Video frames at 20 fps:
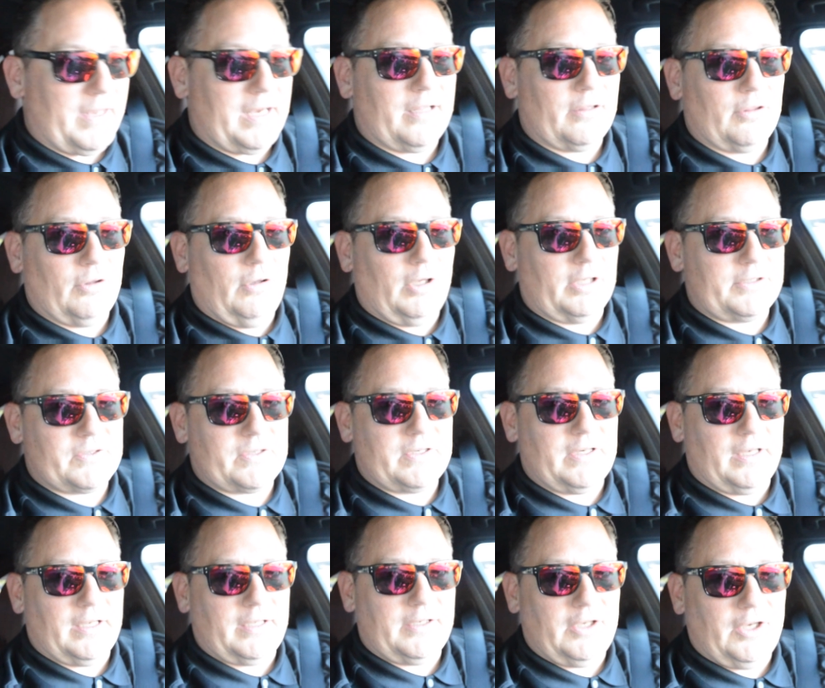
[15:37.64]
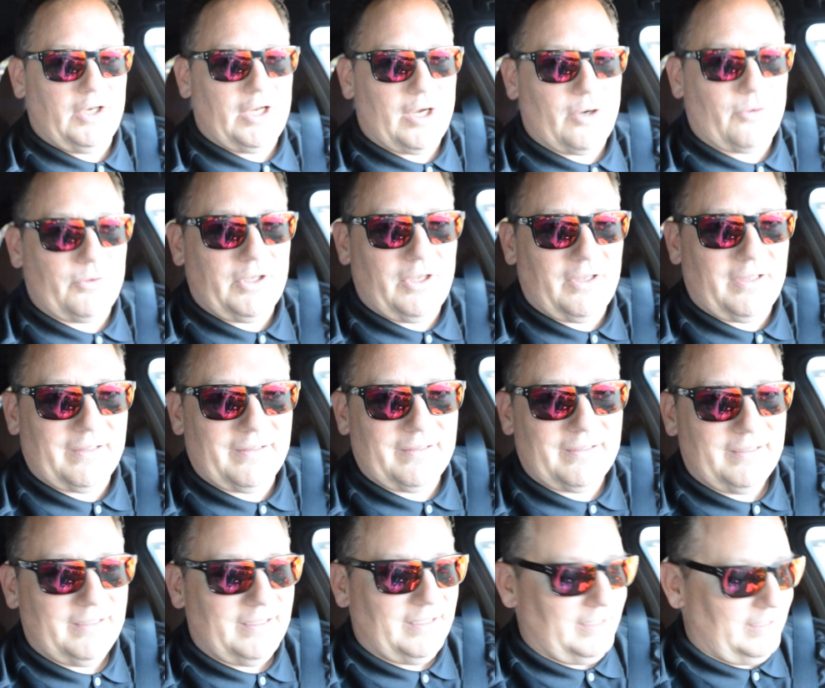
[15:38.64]
that it looks good. You know, you
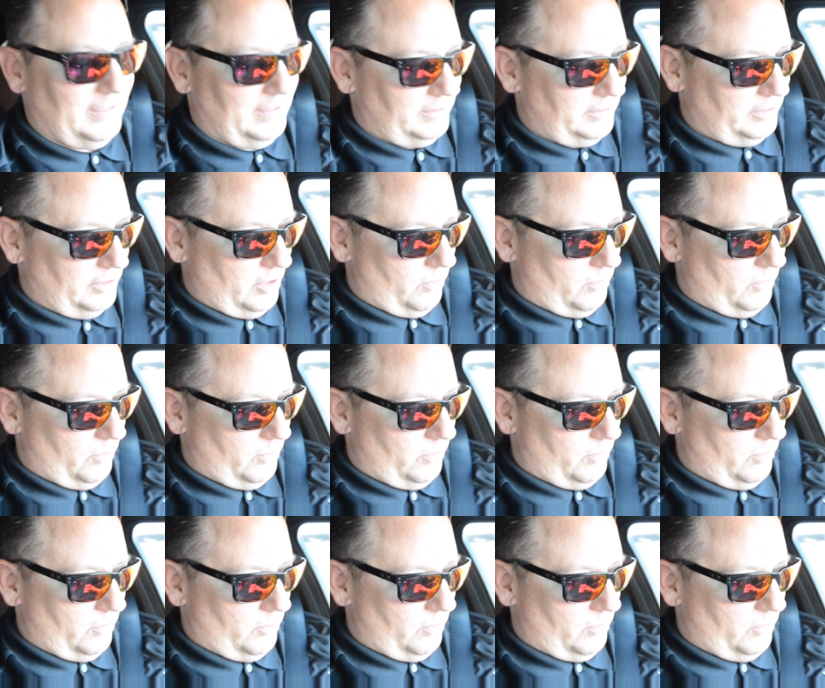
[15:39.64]
you